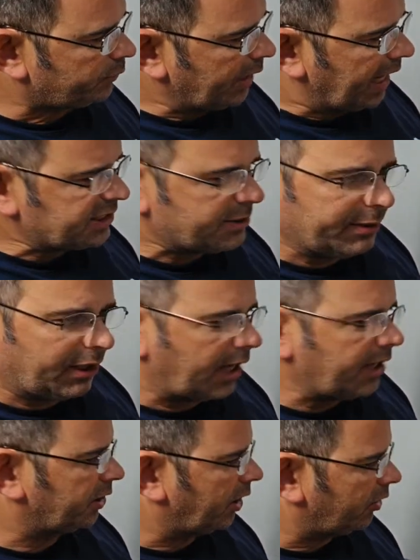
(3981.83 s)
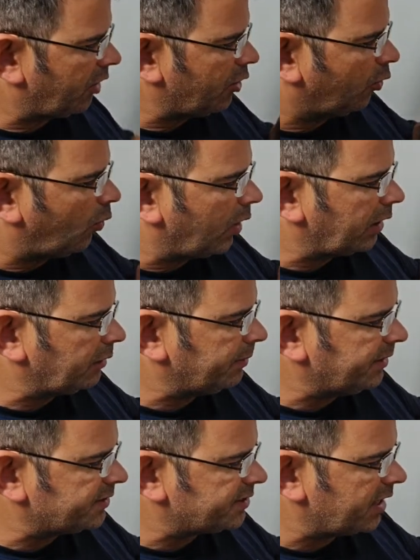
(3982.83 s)
It has to be light in color, and I don't want it to be
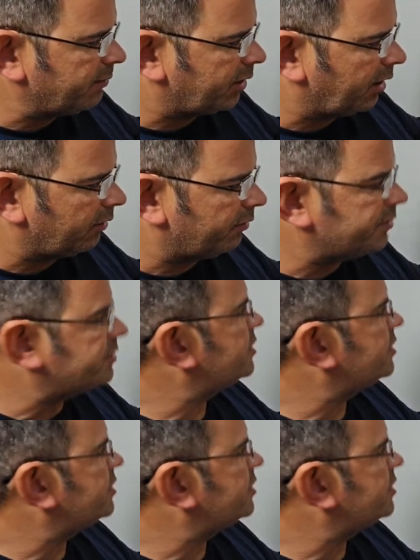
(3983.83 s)
the same color as